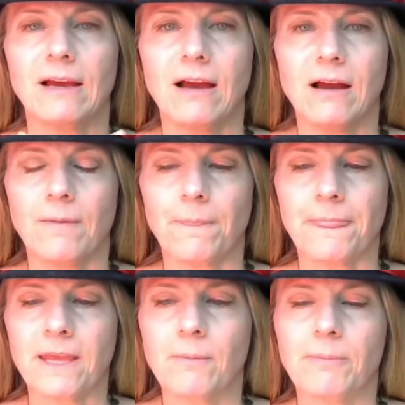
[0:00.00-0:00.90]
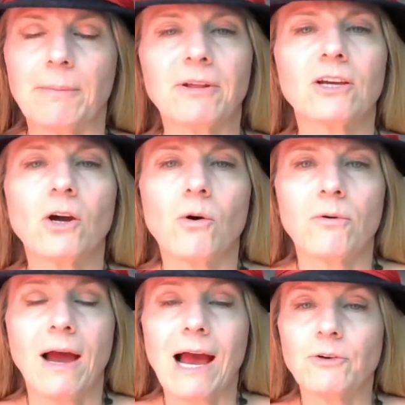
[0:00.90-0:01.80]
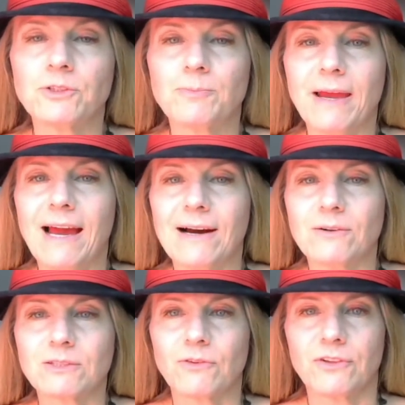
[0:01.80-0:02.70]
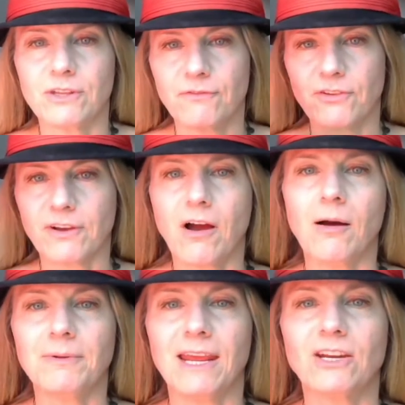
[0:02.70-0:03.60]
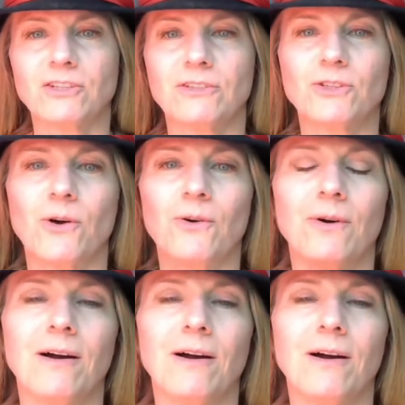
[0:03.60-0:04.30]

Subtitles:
But I'm going to go house by house for the combination. So